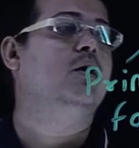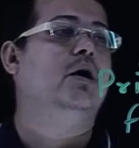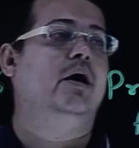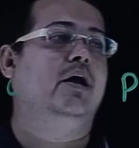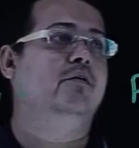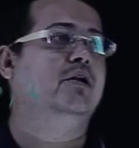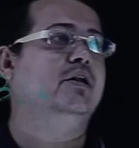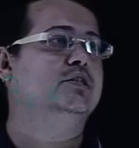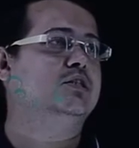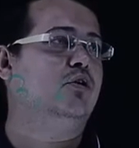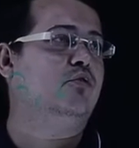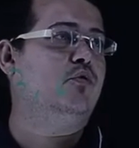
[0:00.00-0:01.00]
And I will list
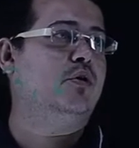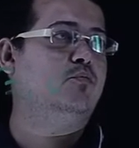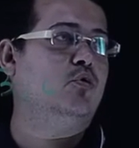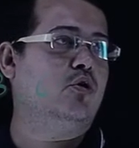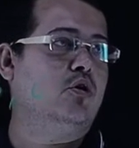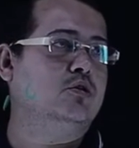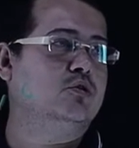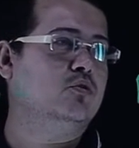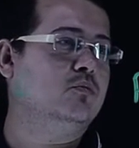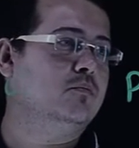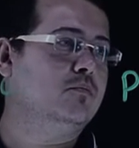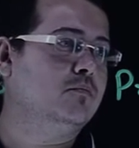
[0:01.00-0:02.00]
out one more also,
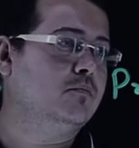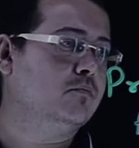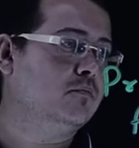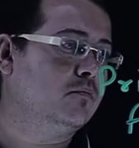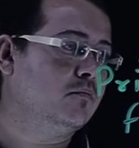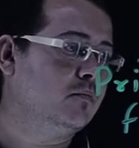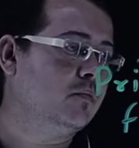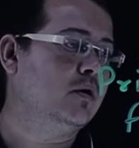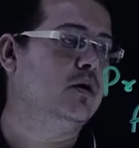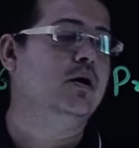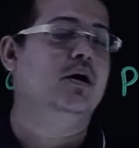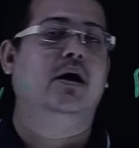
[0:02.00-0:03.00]

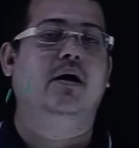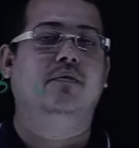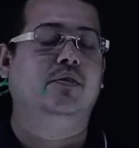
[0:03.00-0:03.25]
and